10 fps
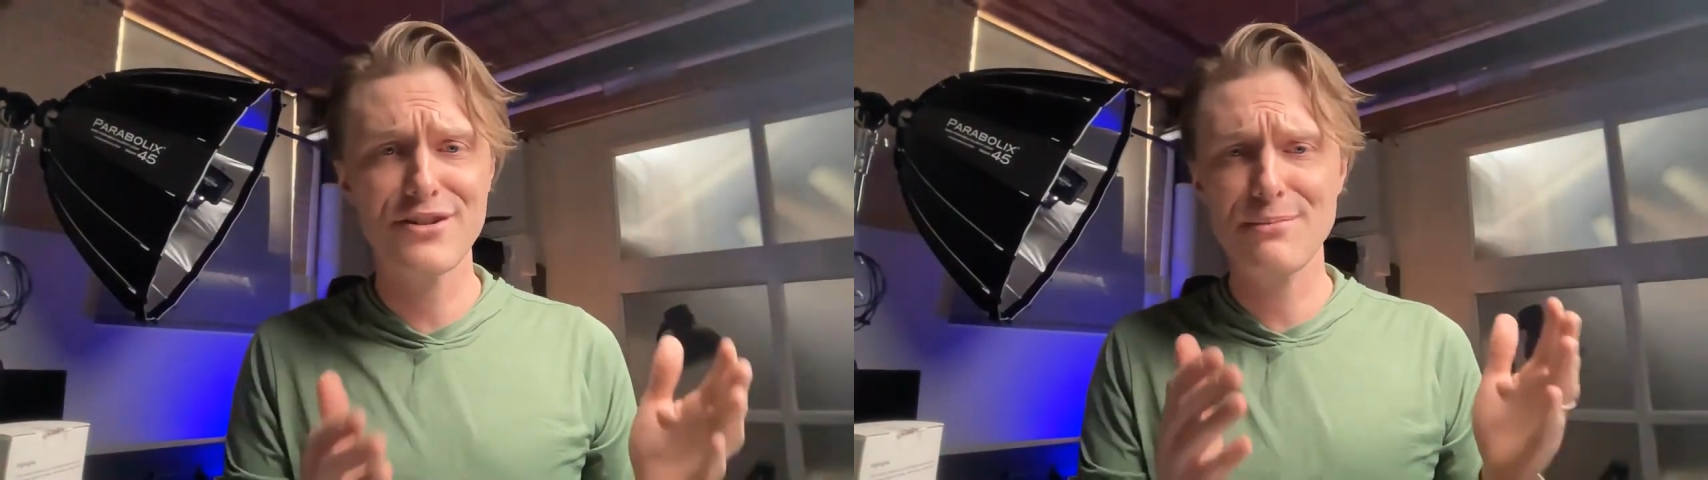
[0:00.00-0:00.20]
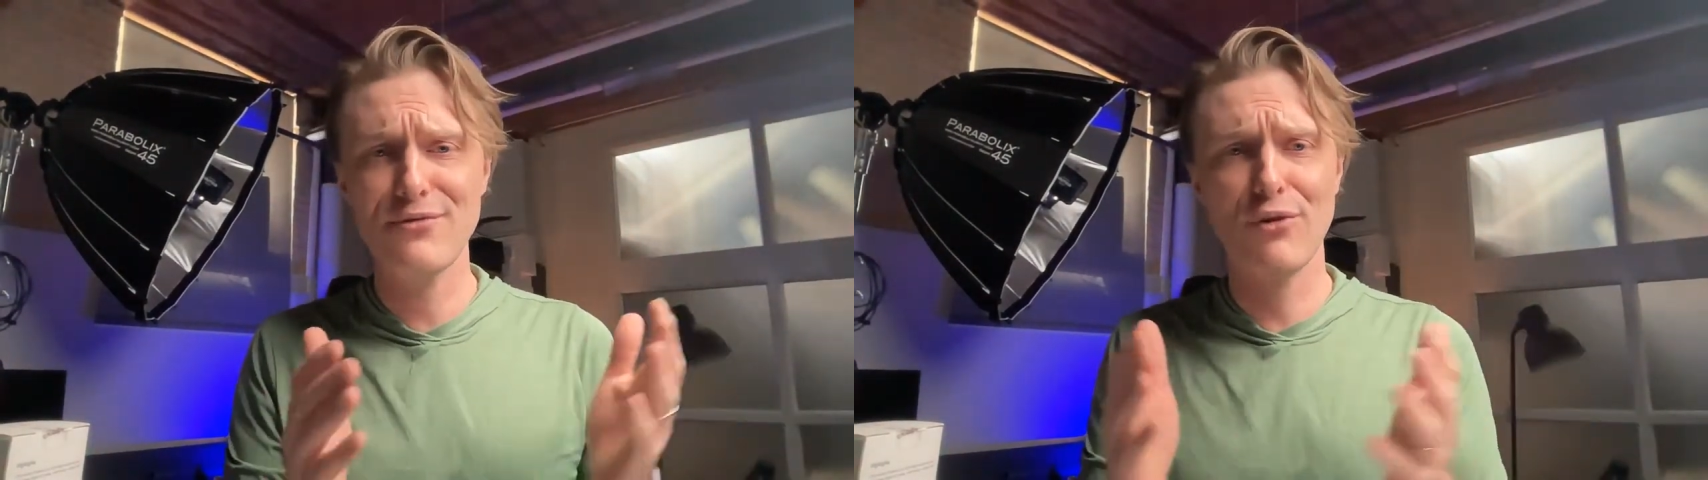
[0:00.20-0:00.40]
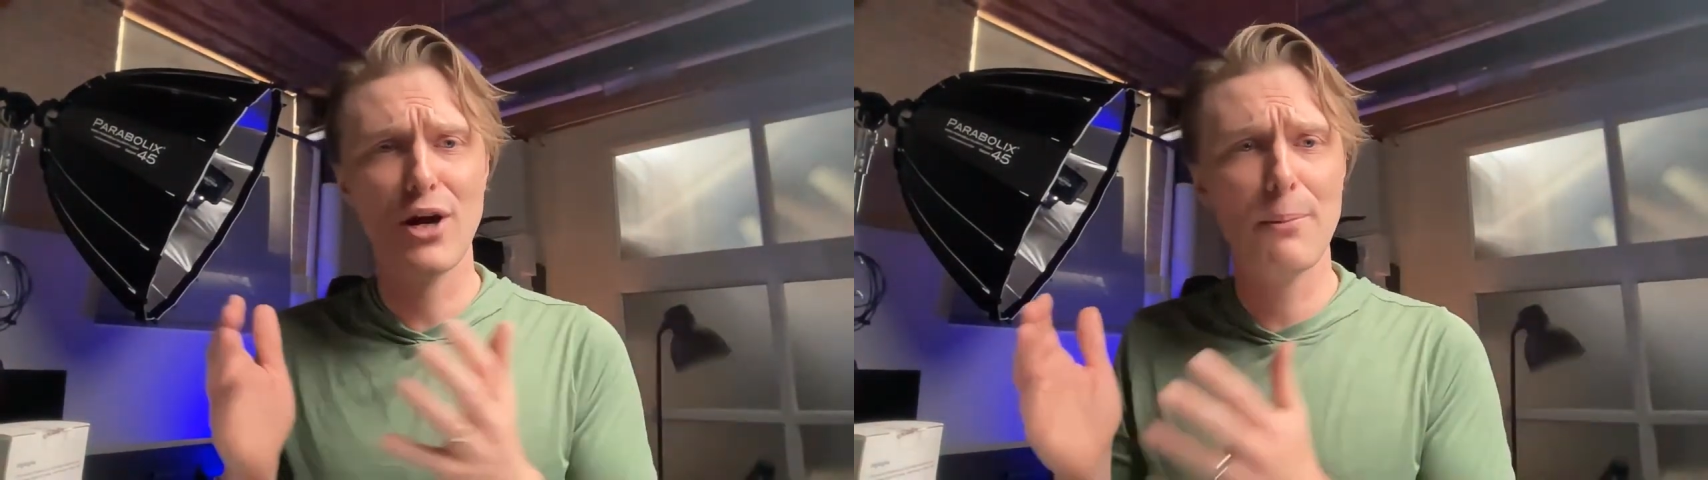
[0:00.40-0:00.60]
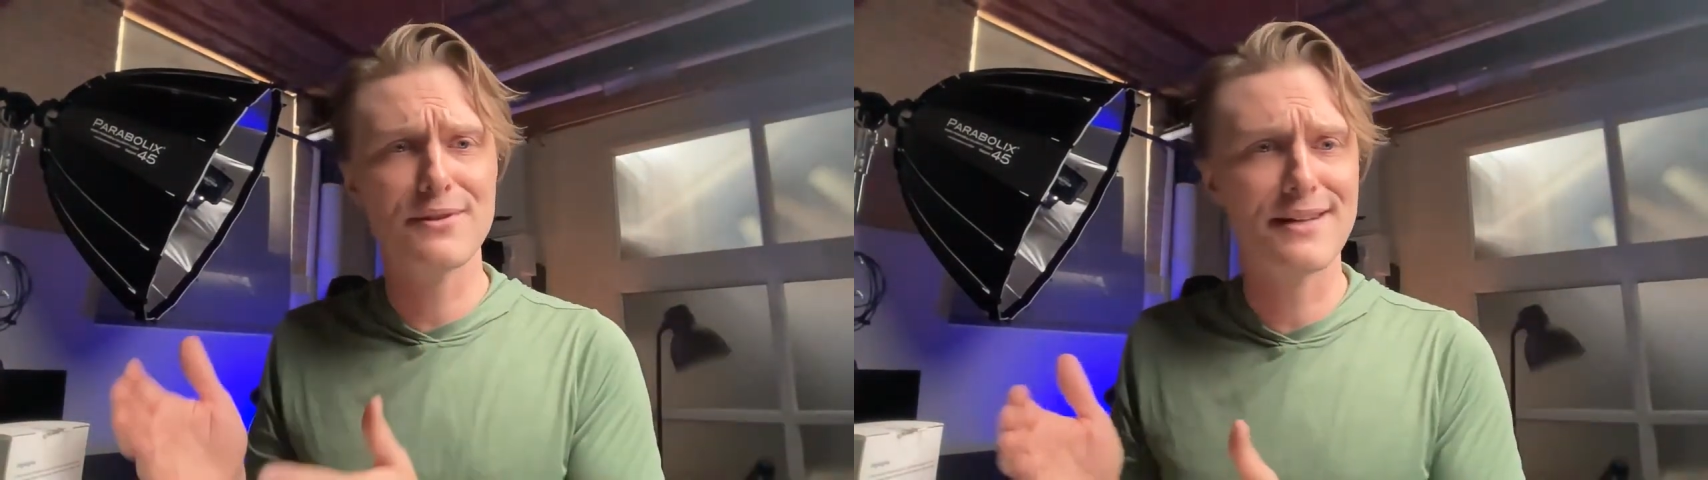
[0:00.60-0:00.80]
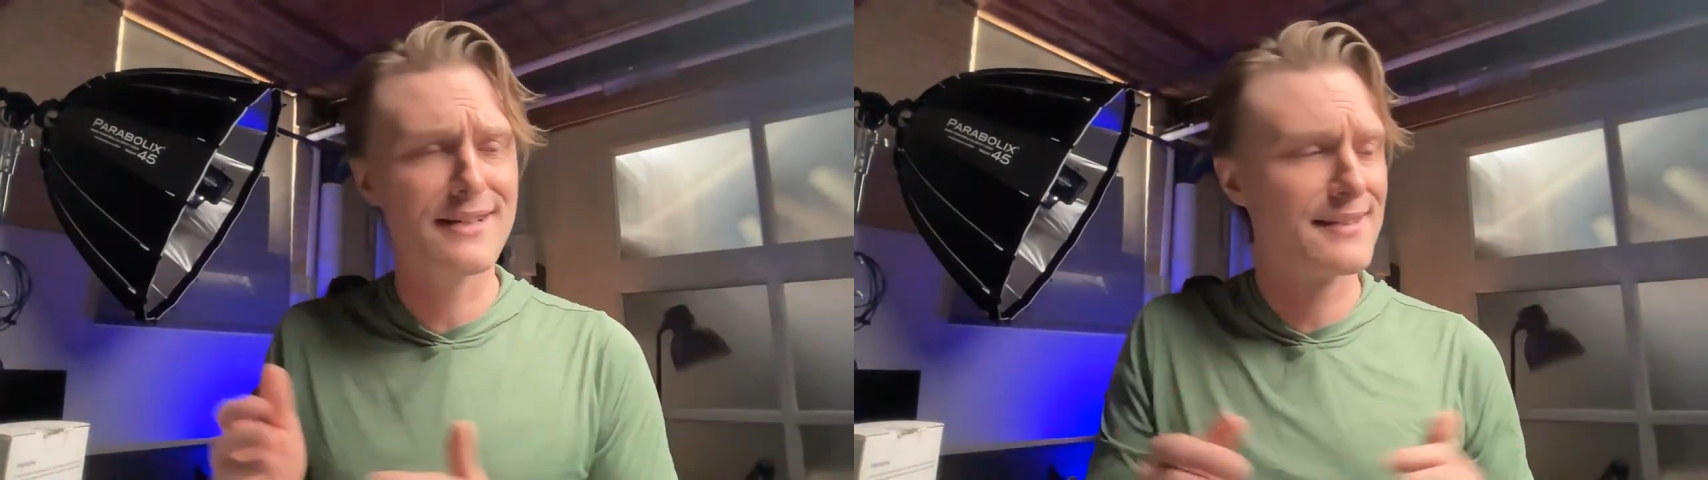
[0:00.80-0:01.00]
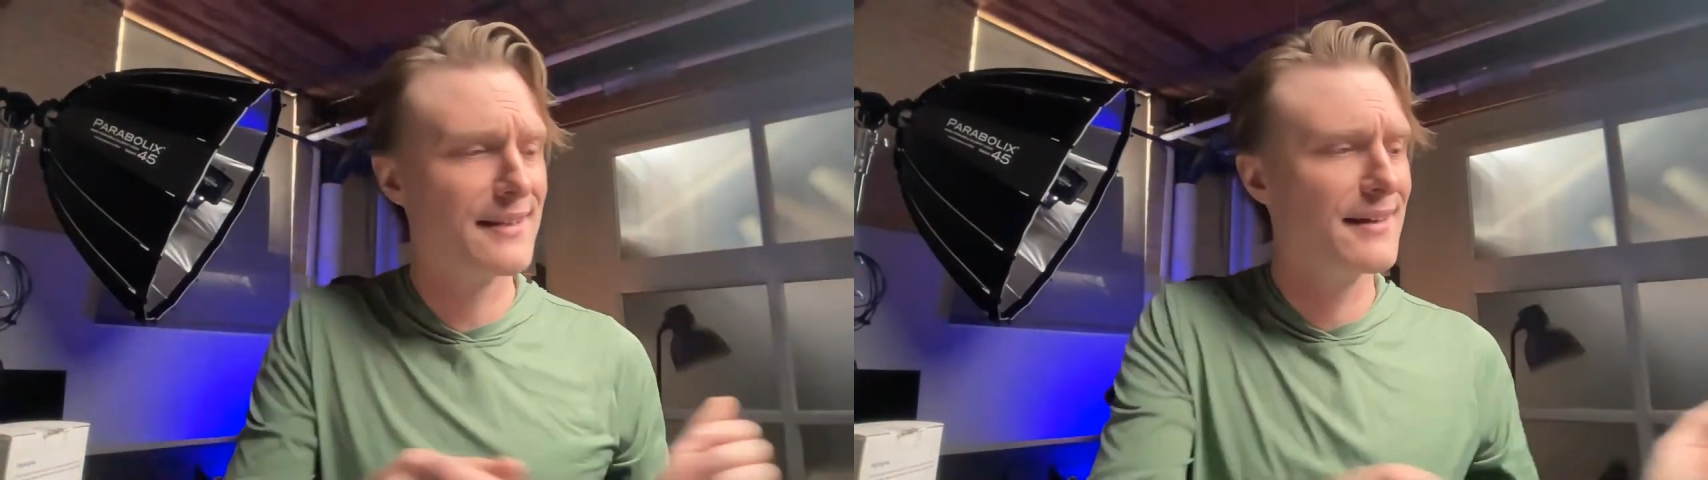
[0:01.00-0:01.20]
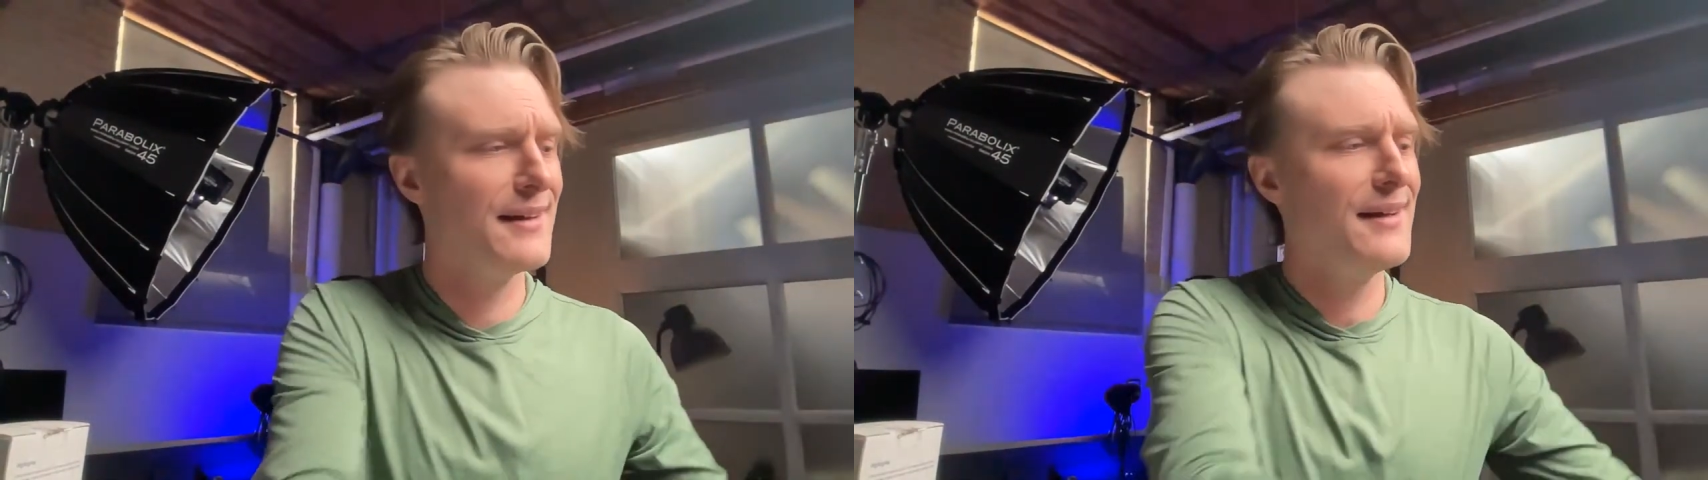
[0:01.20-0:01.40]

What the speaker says: before I hop to the next thing,